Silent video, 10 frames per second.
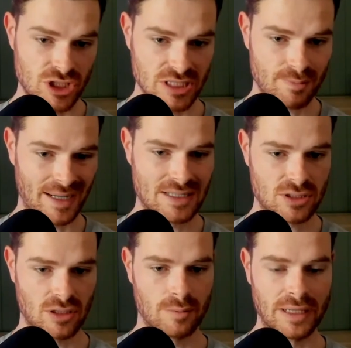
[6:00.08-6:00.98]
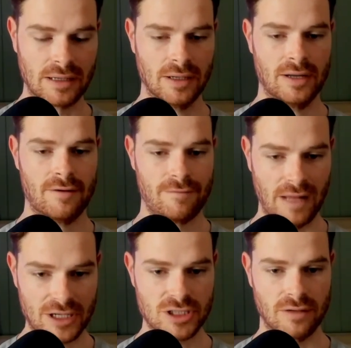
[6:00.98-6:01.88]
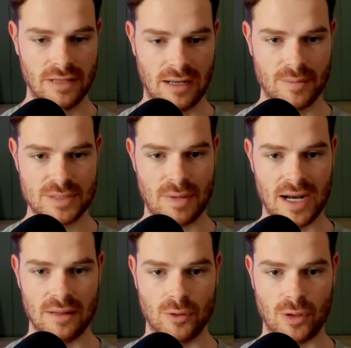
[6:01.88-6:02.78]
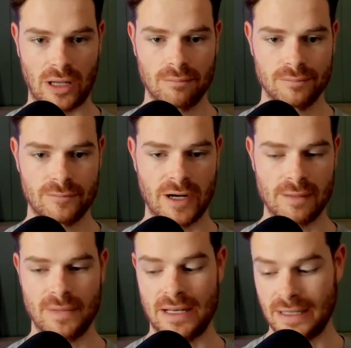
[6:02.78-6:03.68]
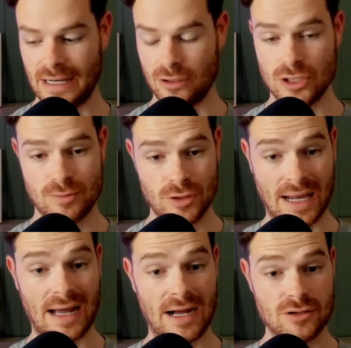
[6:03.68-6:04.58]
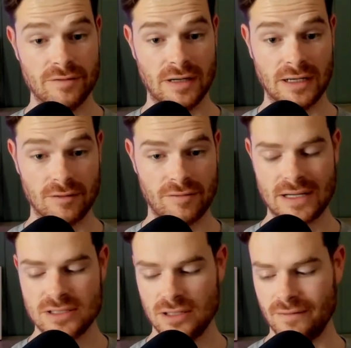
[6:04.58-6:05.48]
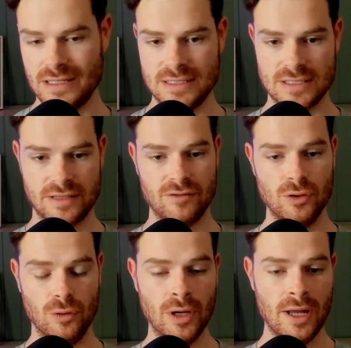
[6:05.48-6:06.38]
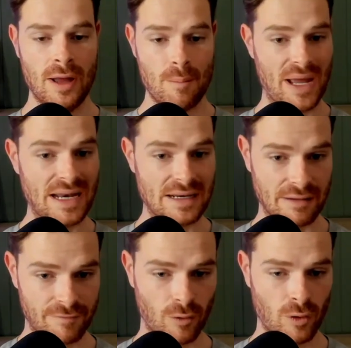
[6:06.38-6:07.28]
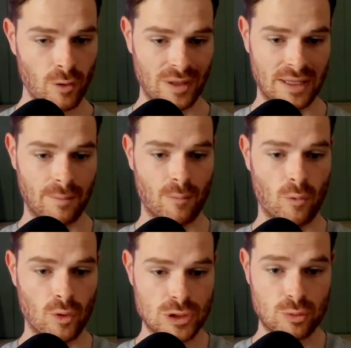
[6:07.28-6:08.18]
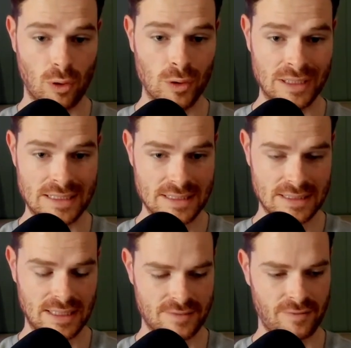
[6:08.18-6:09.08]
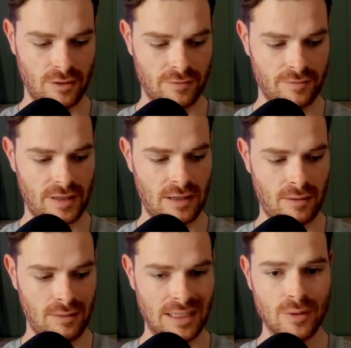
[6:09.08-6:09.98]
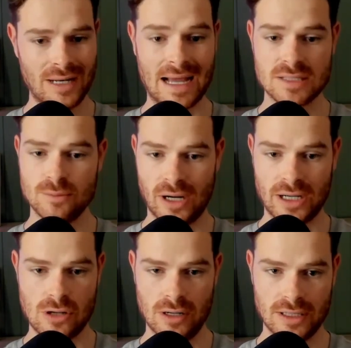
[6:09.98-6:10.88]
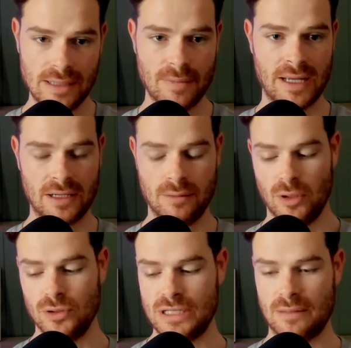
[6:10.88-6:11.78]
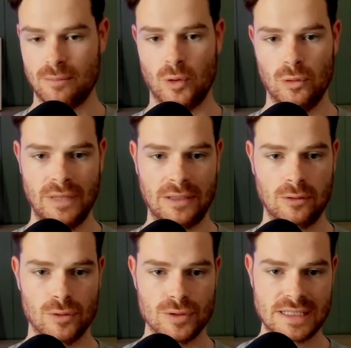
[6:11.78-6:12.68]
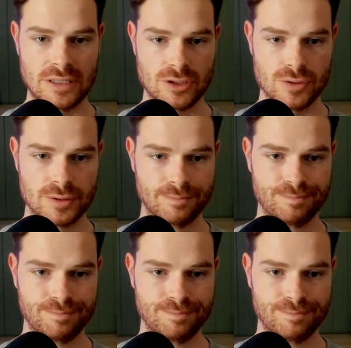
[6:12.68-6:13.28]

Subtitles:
just by stopping flexion of the lumbar spine in the morning. Right. And again, it goes to that hydrophilic effect of the disc. If you're bending forward with a more swollen disc that's full of liquid, it acts more hydraulically and can bulge out more and cause issues.